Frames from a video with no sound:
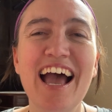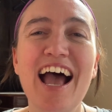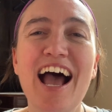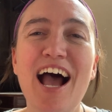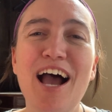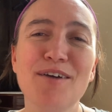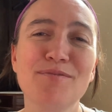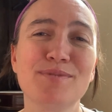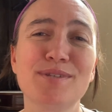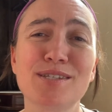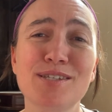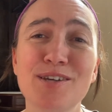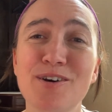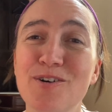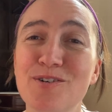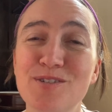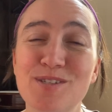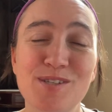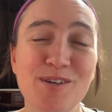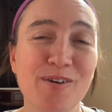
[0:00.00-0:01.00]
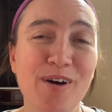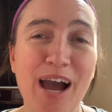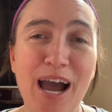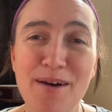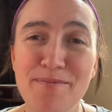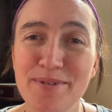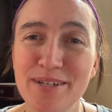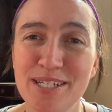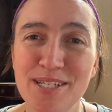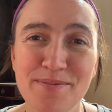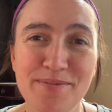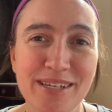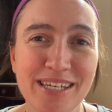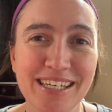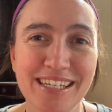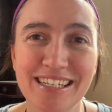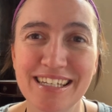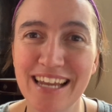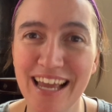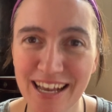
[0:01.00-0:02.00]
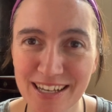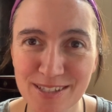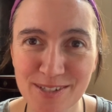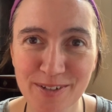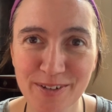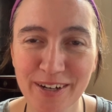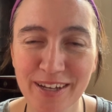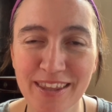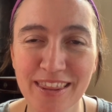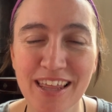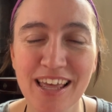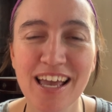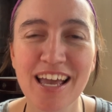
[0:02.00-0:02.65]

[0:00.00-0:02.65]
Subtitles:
I'm so happy to be in Nazareth.